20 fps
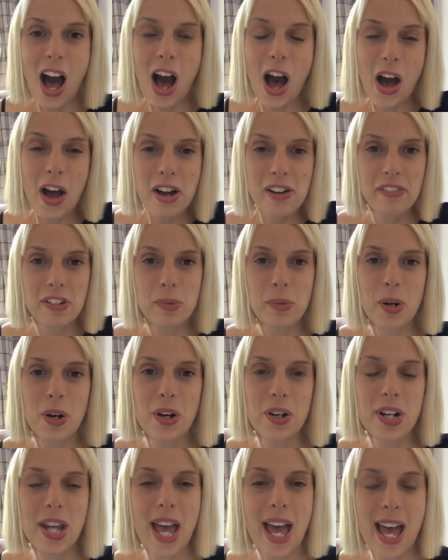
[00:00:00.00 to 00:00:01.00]
Hi
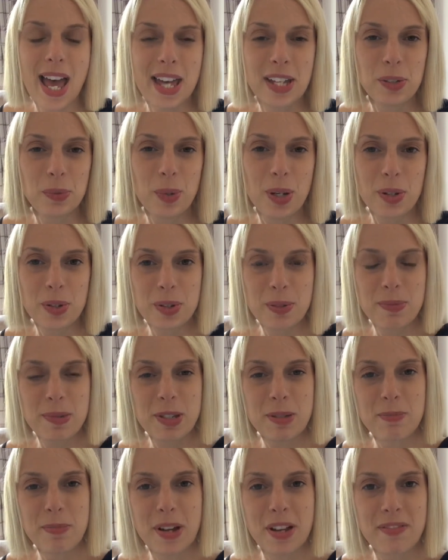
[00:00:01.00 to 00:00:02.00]
everyone and welcome
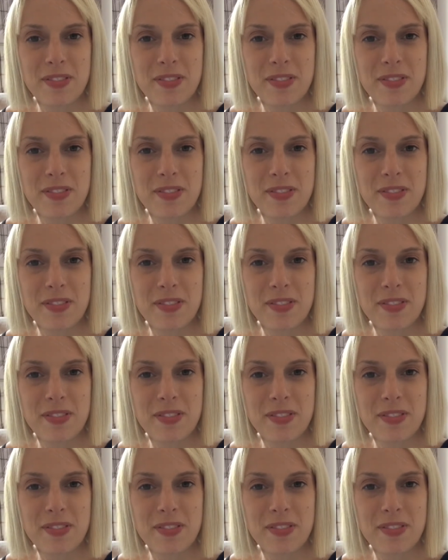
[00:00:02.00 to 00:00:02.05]
to my